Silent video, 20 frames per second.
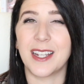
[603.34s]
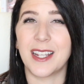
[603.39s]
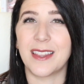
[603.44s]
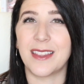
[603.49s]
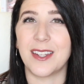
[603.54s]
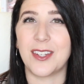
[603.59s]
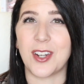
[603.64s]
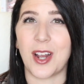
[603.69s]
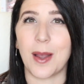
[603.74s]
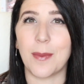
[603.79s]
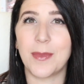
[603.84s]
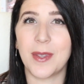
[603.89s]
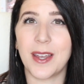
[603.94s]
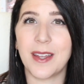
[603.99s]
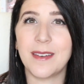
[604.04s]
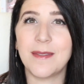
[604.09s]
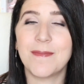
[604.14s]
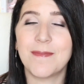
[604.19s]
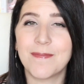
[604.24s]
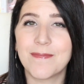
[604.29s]
to get the job
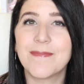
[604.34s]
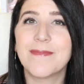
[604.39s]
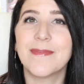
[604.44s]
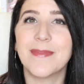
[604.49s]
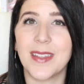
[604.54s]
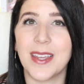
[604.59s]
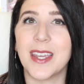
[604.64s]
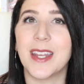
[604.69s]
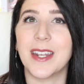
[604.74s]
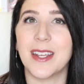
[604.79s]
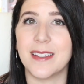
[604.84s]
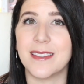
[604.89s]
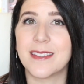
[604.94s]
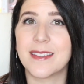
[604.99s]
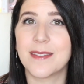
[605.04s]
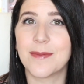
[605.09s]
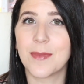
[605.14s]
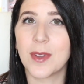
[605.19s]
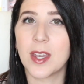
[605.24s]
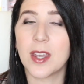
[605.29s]
done? It
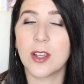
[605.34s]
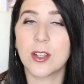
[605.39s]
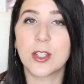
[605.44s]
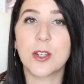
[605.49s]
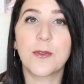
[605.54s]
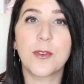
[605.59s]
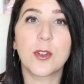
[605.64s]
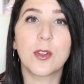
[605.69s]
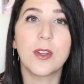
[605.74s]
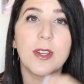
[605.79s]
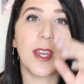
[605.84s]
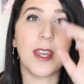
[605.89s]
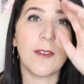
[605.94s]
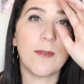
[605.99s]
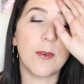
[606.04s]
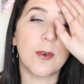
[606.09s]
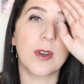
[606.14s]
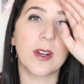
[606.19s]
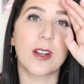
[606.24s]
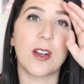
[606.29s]
is. So if you're looking
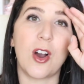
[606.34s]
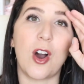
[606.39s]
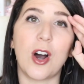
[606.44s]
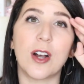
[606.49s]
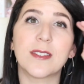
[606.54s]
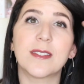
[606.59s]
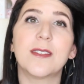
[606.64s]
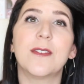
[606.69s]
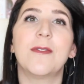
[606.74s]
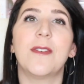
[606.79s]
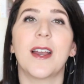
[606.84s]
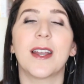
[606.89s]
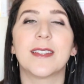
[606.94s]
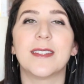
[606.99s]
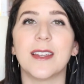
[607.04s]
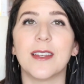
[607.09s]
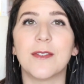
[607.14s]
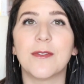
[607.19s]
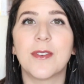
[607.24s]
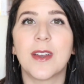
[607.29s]
for a cost
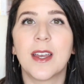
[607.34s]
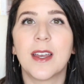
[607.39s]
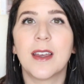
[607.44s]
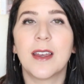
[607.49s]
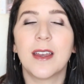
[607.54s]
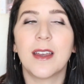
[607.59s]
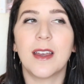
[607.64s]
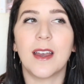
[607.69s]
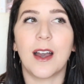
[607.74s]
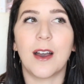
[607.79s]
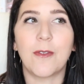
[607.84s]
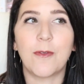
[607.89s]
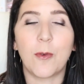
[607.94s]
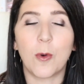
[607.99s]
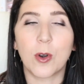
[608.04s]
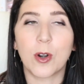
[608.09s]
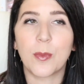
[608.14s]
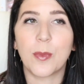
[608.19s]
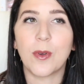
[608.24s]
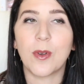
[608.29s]
effective,
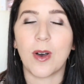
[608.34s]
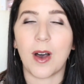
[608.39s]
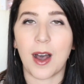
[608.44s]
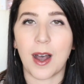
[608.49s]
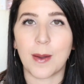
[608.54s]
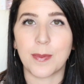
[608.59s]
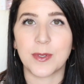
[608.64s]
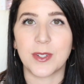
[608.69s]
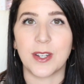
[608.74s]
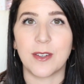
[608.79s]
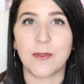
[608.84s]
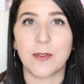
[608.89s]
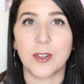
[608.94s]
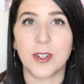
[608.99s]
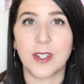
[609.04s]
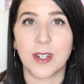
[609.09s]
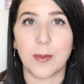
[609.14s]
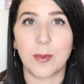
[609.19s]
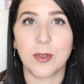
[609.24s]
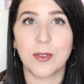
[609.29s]
affordable option for
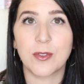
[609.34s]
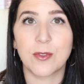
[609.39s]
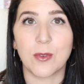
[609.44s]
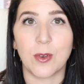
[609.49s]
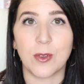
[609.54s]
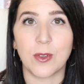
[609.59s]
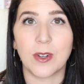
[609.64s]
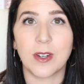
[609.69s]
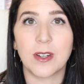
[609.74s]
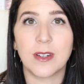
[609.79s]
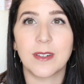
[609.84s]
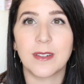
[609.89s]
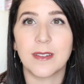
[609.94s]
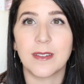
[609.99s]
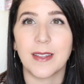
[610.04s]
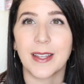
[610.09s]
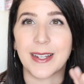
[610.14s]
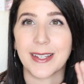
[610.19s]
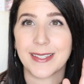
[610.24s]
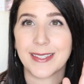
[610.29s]
a double stroller,
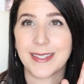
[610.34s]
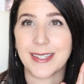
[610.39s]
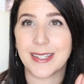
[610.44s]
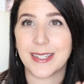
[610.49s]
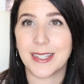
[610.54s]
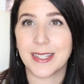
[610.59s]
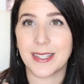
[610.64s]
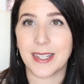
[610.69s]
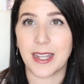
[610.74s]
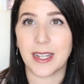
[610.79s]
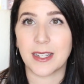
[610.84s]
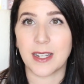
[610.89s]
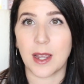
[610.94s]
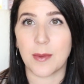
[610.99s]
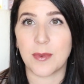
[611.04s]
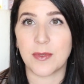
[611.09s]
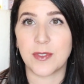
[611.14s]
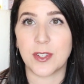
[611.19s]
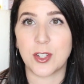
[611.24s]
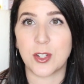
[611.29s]
like a sit to stand
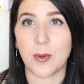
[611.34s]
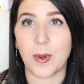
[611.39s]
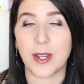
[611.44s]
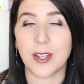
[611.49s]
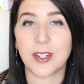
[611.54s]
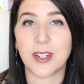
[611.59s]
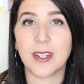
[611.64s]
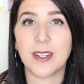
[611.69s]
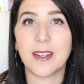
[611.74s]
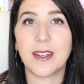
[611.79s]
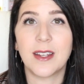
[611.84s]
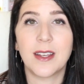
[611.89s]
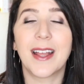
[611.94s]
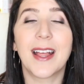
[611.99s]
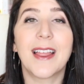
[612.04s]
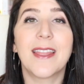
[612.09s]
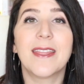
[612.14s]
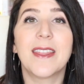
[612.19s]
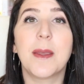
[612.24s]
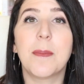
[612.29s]
type of situation,
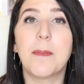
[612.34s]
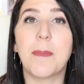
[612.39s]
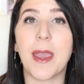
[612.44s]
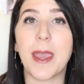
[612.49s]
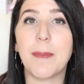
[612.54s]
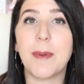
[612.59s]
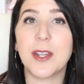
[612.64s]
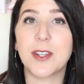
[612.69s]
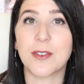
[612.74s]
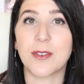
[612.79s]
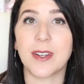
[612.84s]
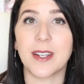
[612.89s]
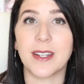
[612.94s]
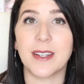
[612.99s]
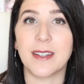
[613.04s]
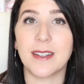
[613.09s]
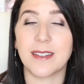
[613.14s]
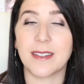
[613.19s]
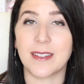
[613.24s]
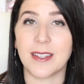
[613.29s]
the baby
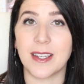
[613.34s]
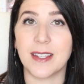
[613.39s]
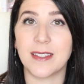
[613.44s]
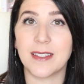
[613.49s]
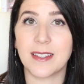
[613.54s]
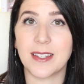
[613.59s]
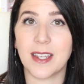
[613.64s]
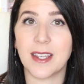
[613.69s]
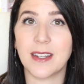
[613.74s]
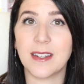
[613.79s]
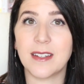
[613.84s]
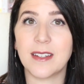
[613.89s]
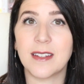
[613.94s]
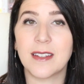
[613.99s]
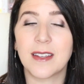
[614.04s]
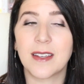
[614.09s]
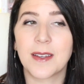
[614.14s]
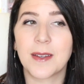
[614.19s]
trend sit and stand,